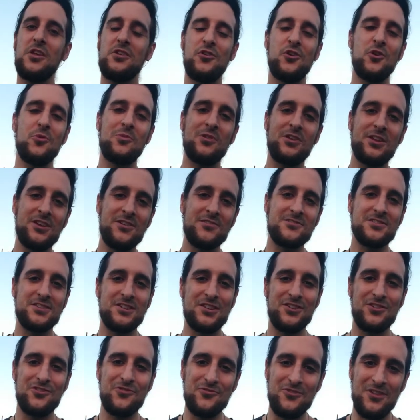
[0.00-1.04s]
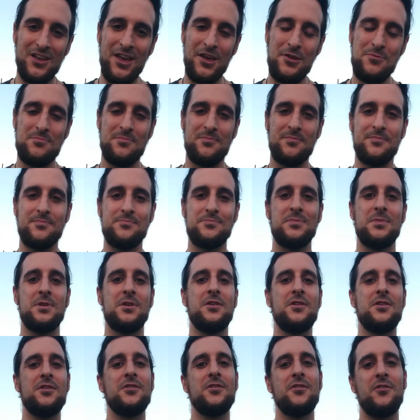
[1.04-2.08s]
Nobody else can do that.
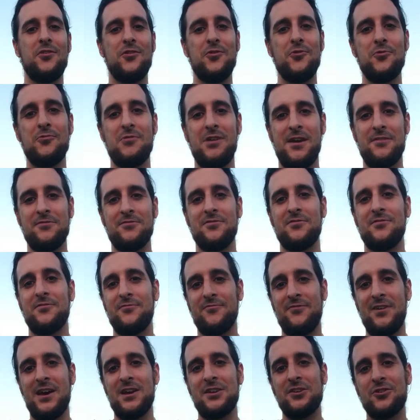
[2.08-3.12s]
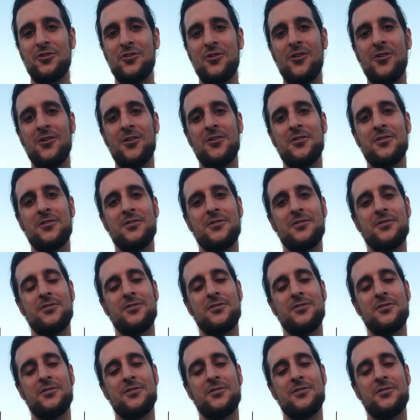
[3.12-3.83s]
You have to find your heart